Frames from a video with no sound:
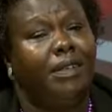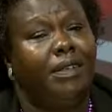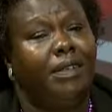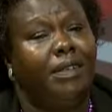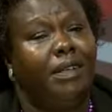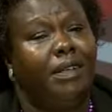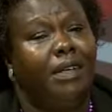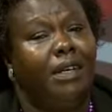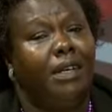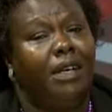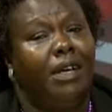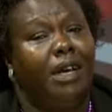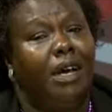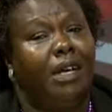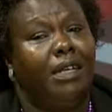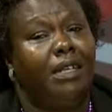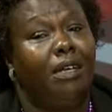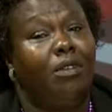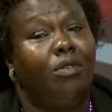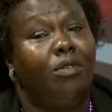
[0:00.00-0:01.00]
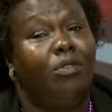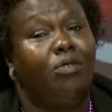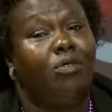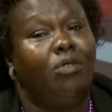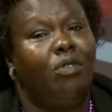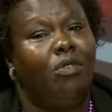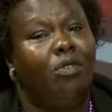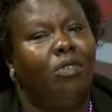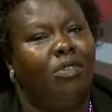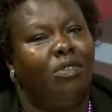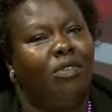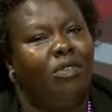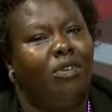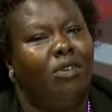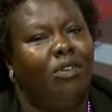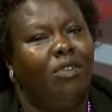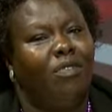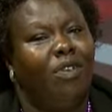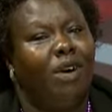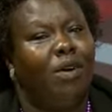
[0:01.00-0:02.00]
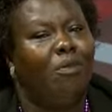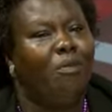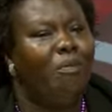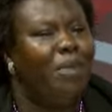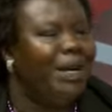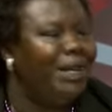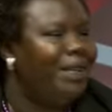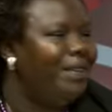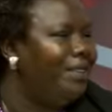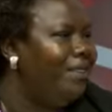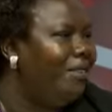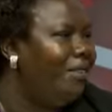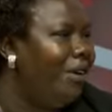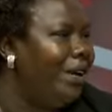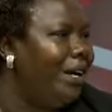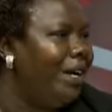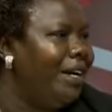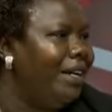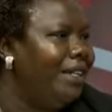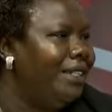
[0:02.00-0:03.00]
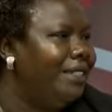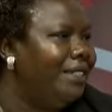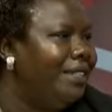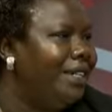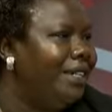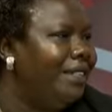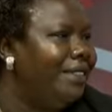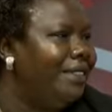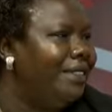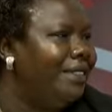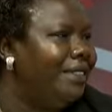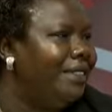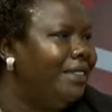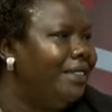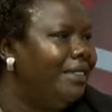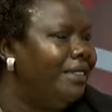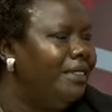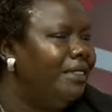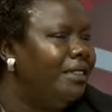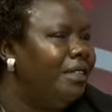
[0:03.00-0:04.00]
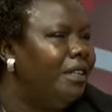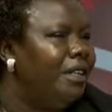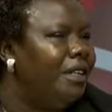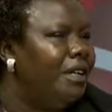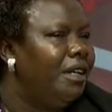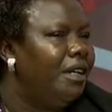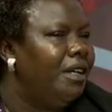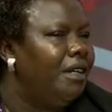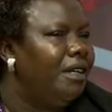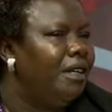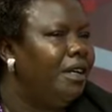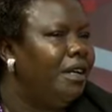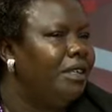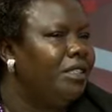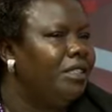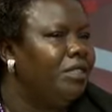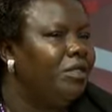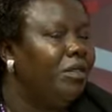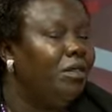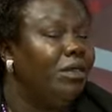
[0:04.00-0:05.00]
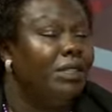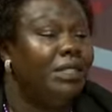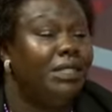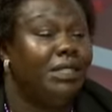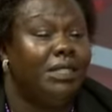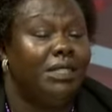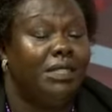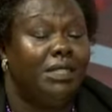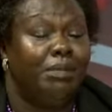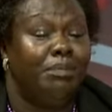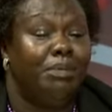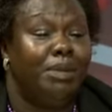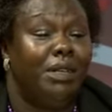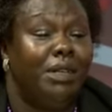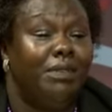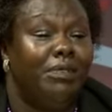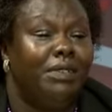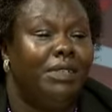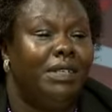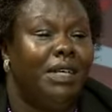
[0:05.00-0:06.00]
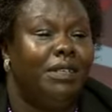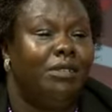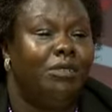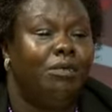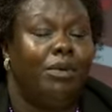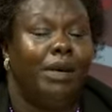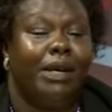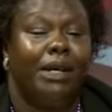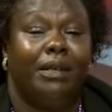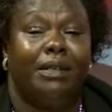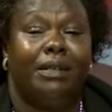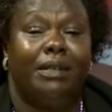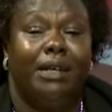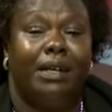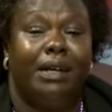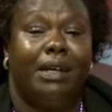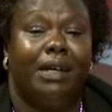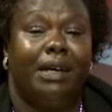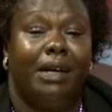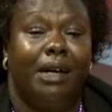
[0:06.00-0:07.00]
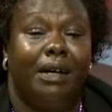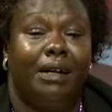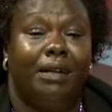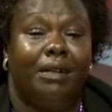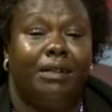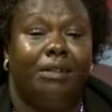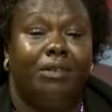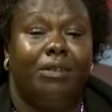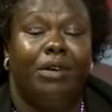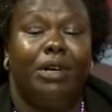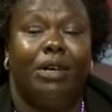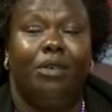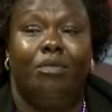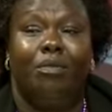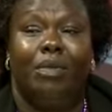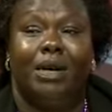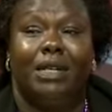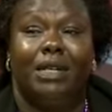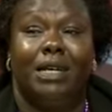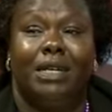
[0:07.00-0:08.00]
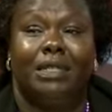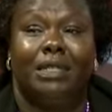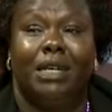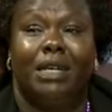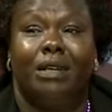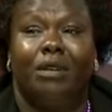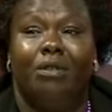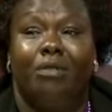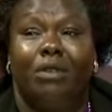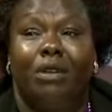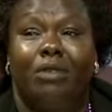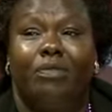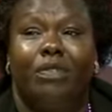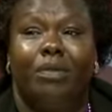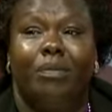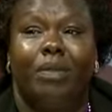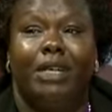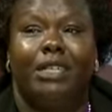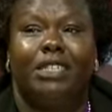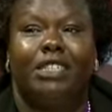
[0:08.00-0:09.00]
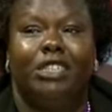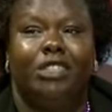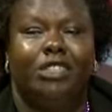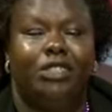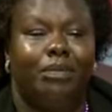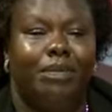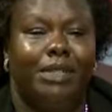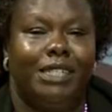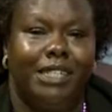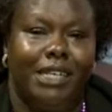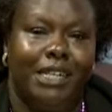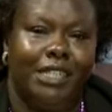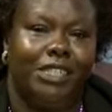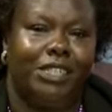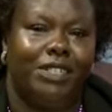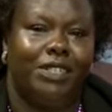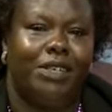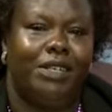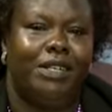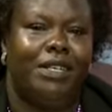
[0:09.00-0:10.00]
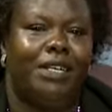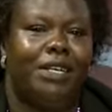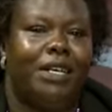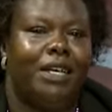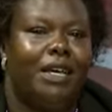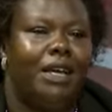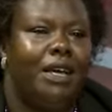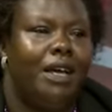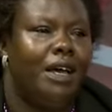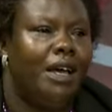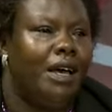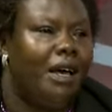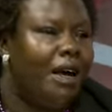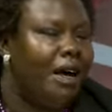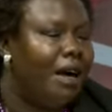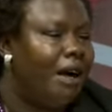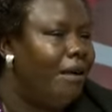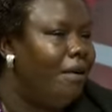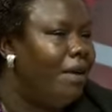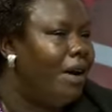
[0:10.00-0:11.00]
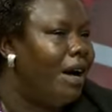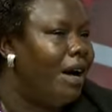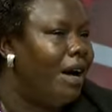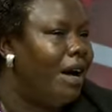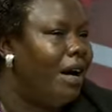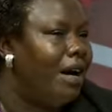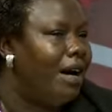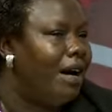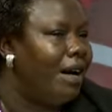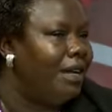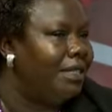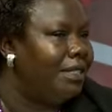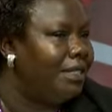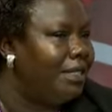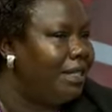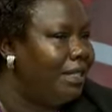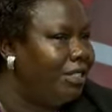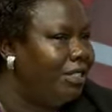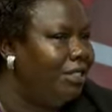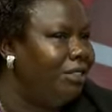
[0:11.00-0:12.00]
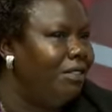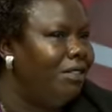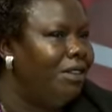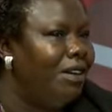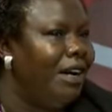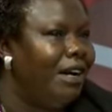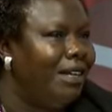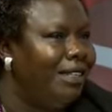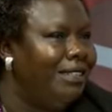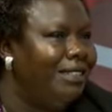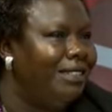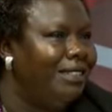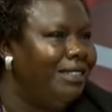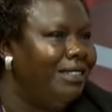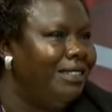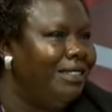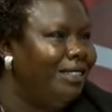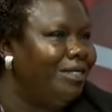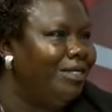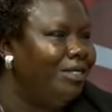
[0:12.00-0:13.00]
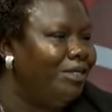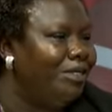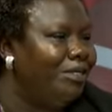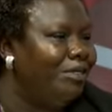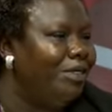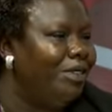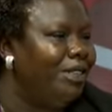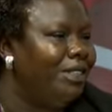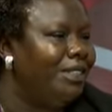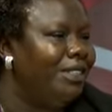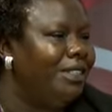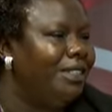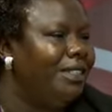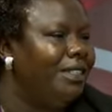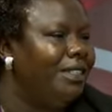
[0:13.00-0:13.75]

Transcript: and the control of a woman or a girl child. Yeah, so it is believed that when a girl or a woman has undergone female genital mutilation, her sexual urge is controlled,